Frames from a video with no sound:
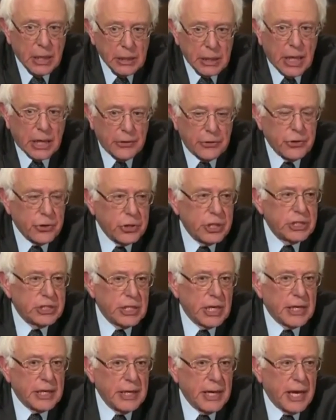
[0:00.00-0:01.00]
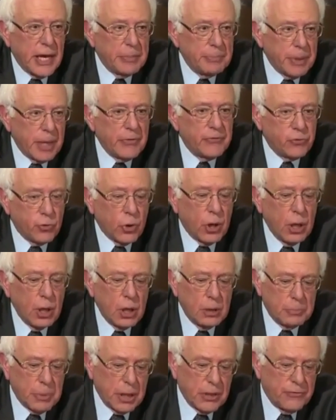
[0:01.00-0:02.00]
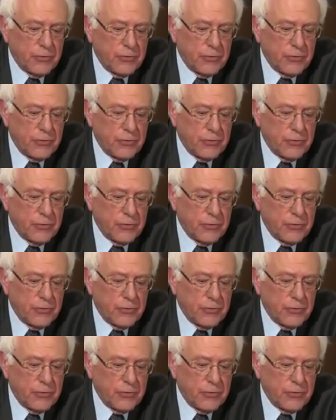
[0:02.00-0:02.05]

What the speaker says: not a 30-second ad paid for by the